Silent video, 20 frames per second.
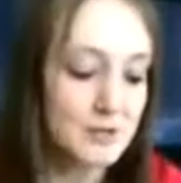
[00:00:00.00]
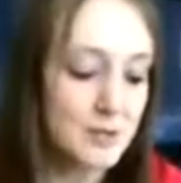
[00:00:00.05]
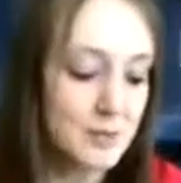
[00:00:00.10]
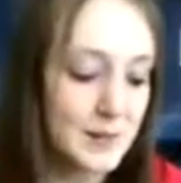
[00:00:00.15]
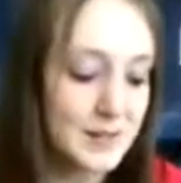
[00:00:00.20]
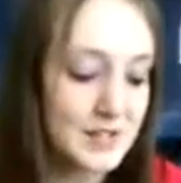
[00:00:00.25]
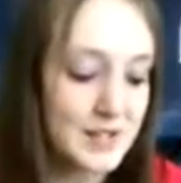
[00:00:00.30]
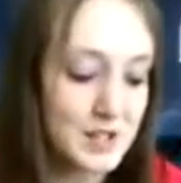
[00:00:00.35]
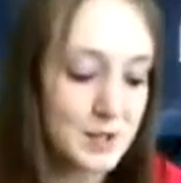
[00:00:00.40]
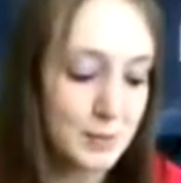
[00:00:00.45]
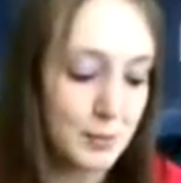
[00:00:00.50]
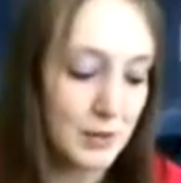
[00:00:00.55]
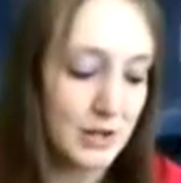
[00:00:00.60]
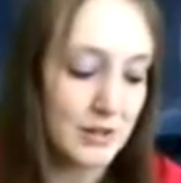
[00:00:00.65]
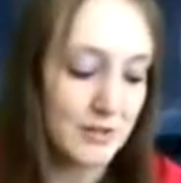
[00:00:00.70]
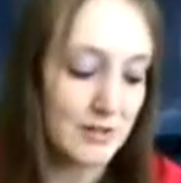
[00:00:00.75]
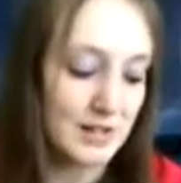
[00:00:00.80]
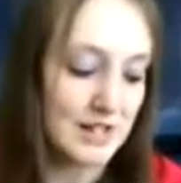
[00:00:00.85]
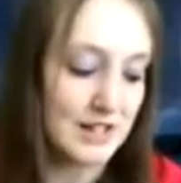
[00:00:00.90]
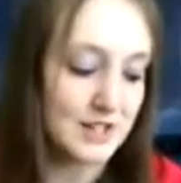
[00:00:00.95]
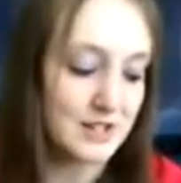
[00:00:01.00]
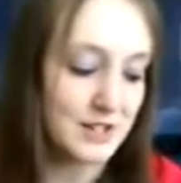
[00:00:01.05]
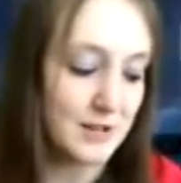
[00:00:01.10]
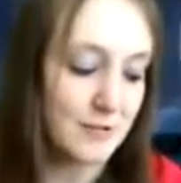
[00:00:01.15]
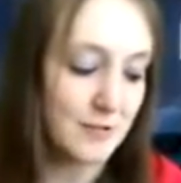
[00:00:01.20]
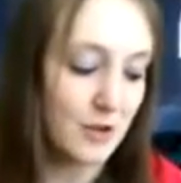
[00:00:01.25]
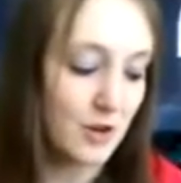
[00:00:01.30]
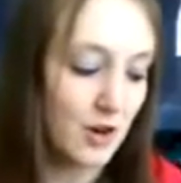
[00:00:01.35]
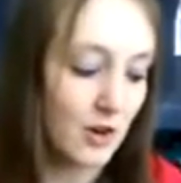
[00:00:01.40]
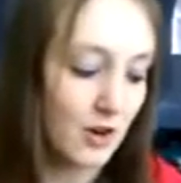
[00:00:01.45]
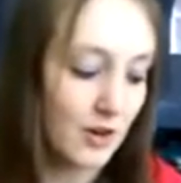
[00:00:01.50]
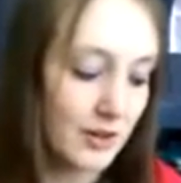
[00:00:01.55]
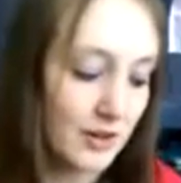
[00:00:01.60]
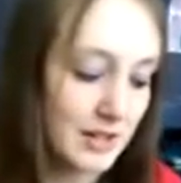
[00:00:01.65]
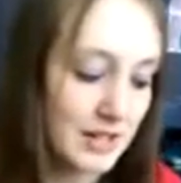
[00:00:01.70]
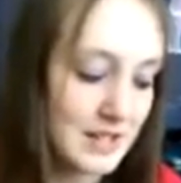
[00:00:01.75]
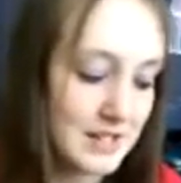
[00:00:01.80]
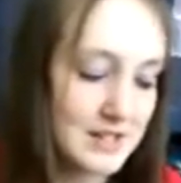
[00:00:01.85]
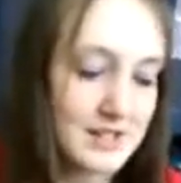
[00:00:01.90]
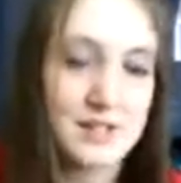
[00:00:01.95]
that was a bit disappointing really, because I thought, oh,
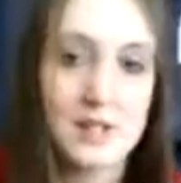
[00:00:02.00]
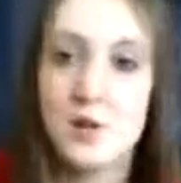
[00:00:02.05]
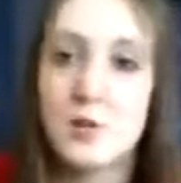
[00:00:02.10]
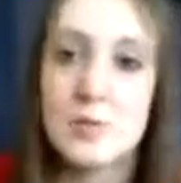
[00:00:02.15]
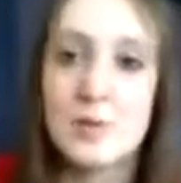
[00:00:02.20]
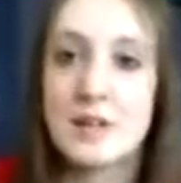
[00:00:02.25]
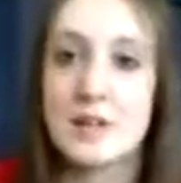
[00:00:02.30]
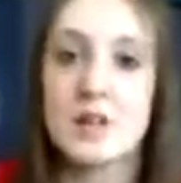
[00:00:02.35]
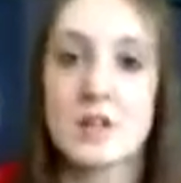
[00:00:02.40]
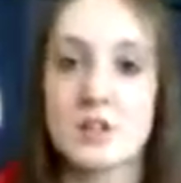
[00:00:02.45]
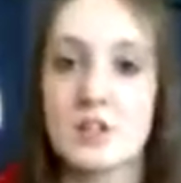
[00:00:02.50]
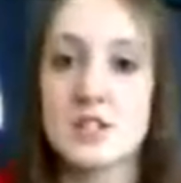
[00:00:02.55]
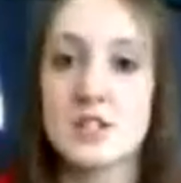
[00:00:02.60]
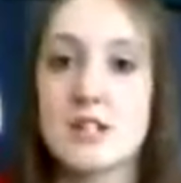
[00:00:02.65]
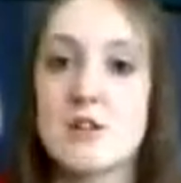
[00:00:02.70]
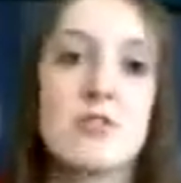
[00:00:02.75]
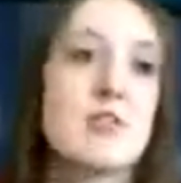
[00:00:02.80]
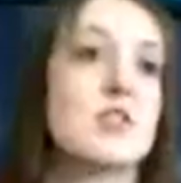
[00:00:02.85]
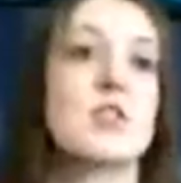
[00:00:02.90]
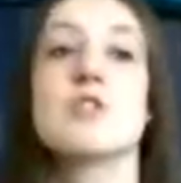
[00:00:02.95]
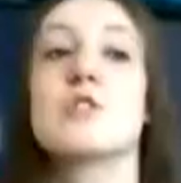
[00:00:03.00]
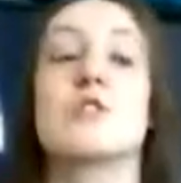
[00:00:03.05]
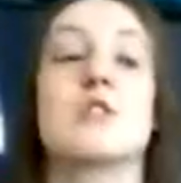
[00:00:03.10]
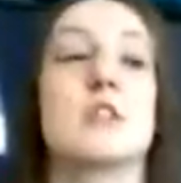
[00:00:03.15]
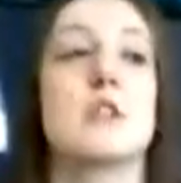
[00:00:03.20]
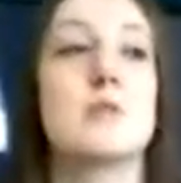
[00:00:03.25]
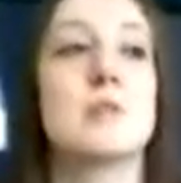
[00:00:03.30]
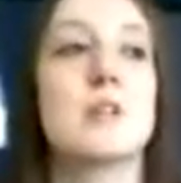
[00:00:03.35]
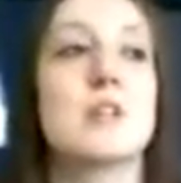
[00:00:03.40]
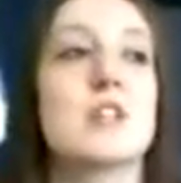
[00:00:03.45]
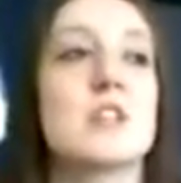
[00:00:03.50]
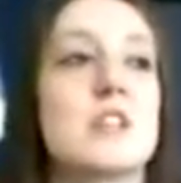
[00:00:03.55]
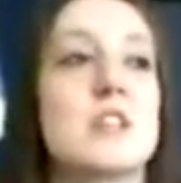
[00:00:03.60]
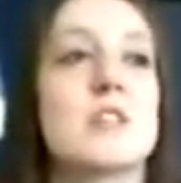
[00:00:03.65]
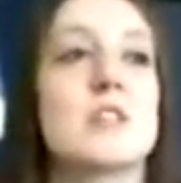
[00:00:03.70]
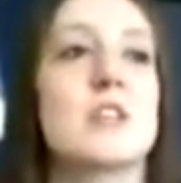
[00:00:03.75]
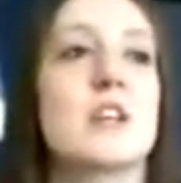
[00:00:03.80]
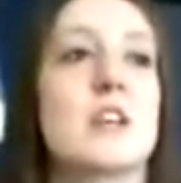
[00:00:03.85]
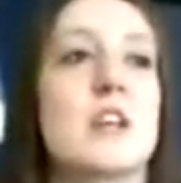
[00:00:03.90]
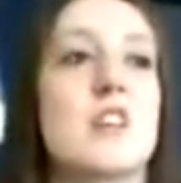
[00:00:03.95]
at least it would be good to see Christian doing it, but he just
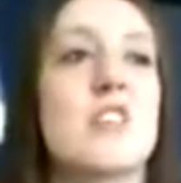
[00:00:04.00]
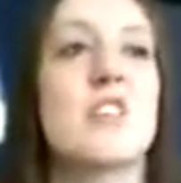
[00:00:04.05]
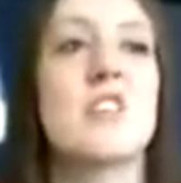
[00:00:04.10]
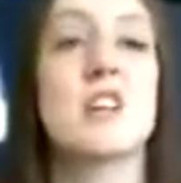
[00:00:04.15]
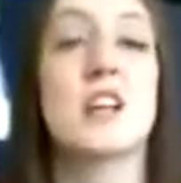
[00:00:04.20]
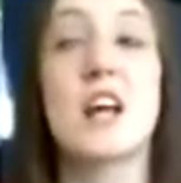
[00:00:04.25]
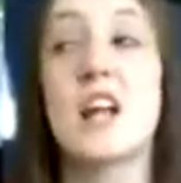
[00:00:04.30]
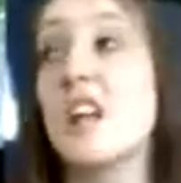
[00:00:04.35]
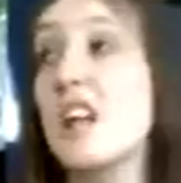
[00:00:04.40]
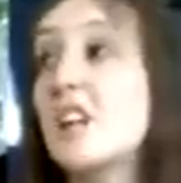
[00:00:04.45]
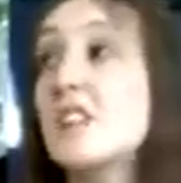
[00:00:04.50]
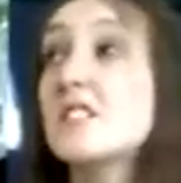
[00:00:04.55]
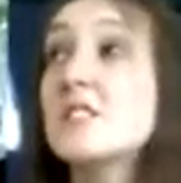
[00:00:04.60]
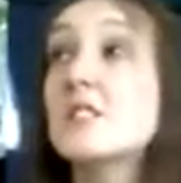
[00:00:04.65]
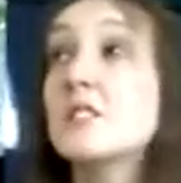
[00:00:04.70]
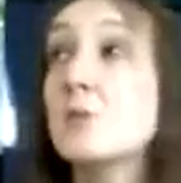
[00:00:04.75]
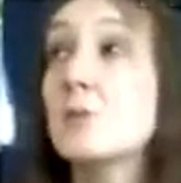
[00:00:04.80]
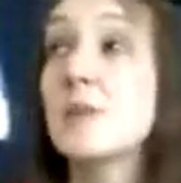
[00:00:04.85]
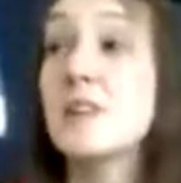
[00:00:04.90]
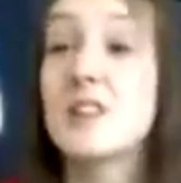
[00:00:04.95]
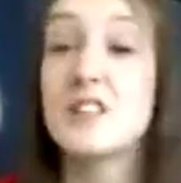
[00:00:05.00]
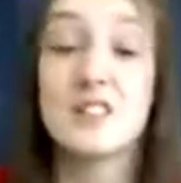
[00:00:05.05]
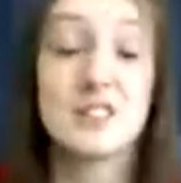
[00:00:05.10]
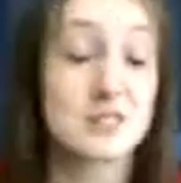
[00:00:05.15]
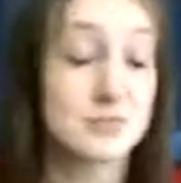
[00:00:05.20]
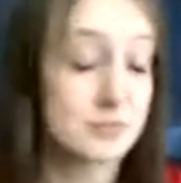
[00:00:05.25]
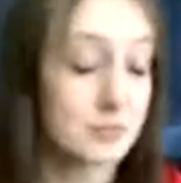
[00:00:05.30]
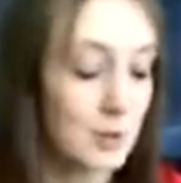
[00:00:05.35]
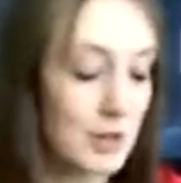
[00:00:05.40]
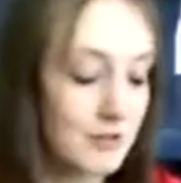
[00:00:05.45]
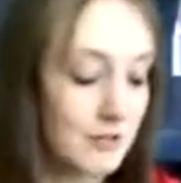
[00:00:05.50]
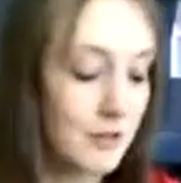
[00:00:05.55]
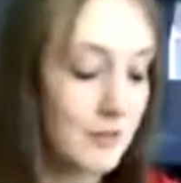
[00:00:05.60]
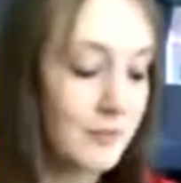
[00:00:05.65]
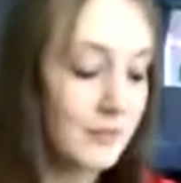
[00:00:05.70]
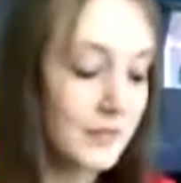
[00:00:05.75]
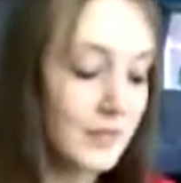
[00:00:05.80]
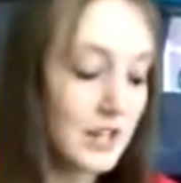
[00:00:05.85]
seemed like he couldn't care less. I was a bit like, oh, whatever.